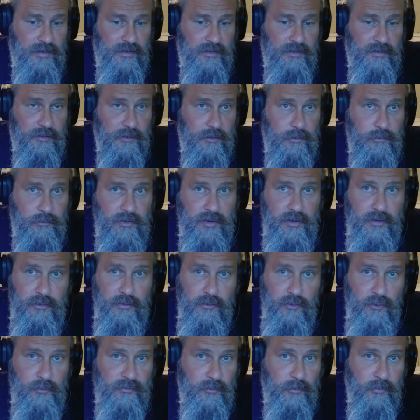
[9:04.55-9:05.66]
The Korean
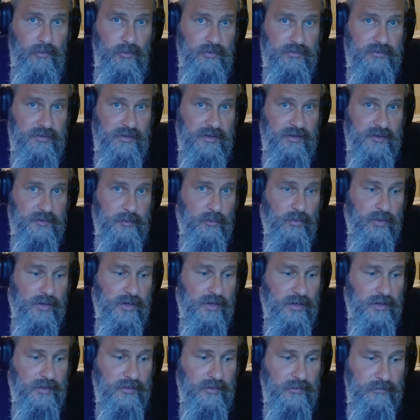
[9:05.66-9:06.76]
group supposedly has been
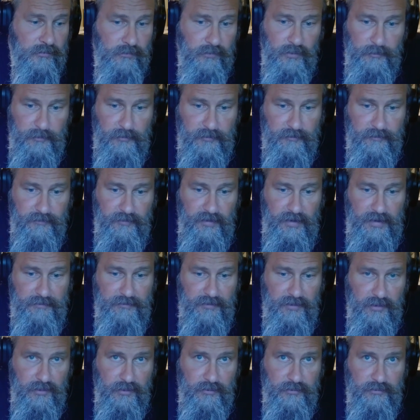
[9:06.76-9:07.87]
working on this for up to 5
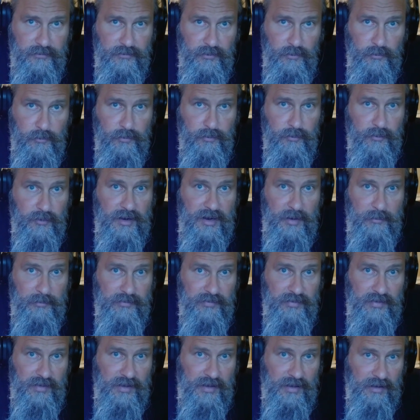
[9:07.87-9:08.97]
years, so
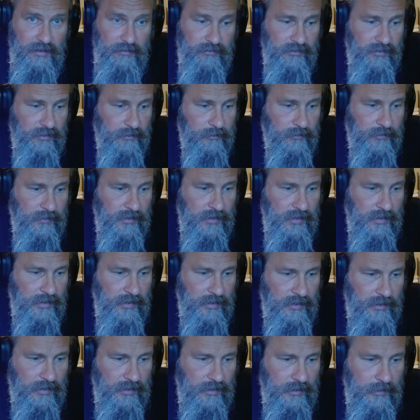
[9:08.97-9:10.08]
perhaps they have some
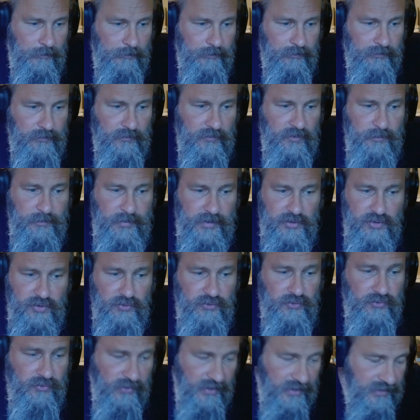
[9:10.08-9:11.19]
special
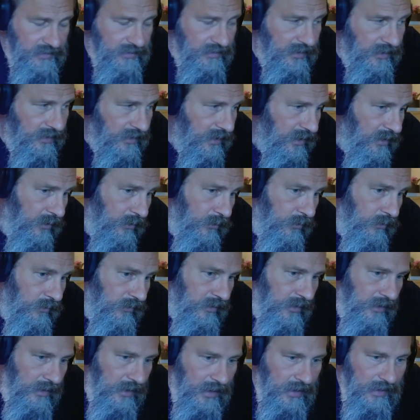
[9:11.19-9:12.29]
tricks that they
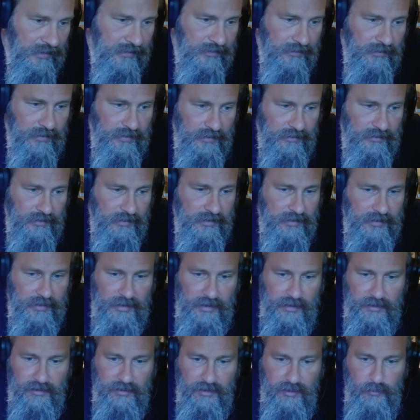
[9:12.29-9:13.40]
use that didn't
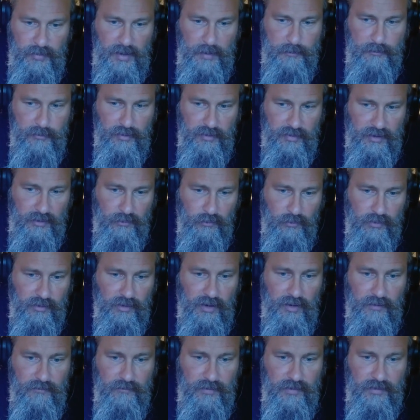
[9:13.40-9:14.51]
get into the paper, that were
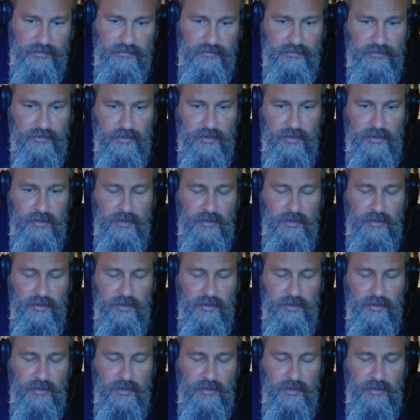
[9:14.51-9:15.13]
obvious